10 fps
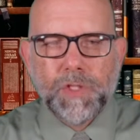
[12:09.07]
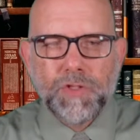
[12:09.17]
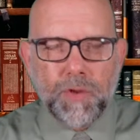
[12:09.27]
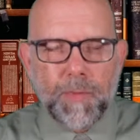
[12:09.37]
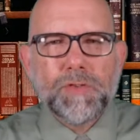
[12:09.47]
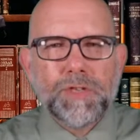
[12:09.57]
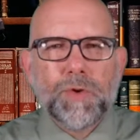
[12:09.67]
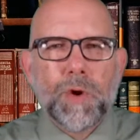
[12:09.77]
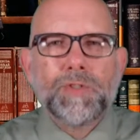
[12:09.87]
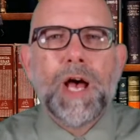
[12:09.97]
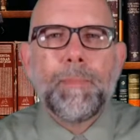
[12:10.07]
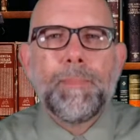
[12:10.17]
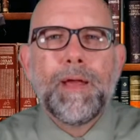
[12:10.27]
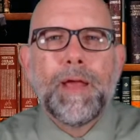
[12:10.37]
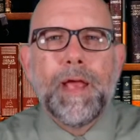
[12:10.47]
So Moses grows
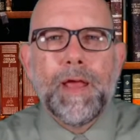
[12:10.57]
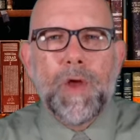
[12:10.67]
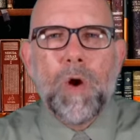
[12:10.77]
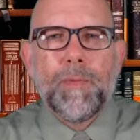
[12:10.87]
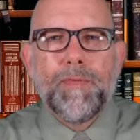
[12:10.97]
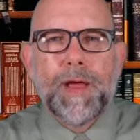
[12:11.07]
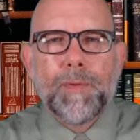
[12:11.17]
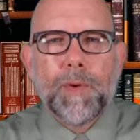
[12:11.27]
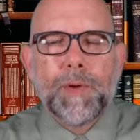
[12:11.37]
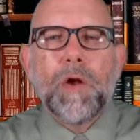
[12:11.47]
up in the home of Pharaoh.